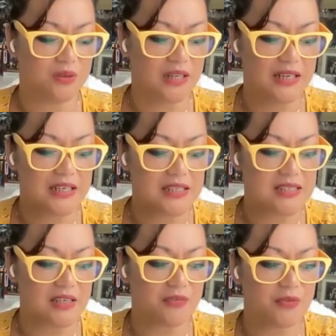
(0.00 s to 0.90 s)

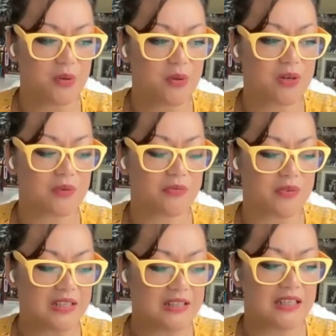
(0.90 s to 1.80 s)
Ladies, if you are
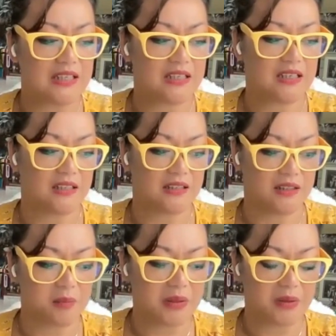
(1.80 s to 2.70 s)
feeling a
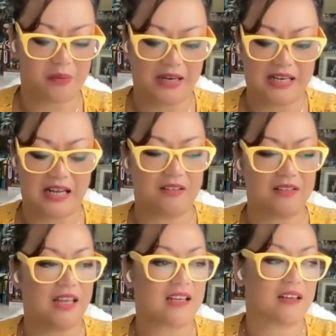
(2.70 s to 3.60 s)
little bit right now,
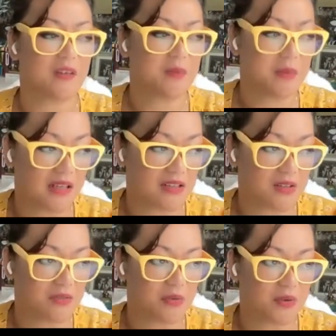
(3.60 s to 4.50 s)
like, oh my
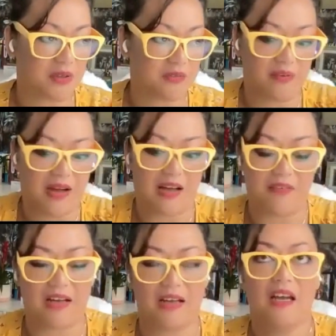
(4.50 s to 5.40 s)
gosh, I'm
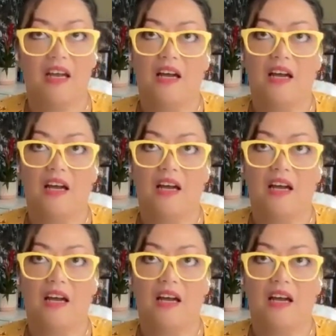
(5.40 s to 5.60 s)
45. I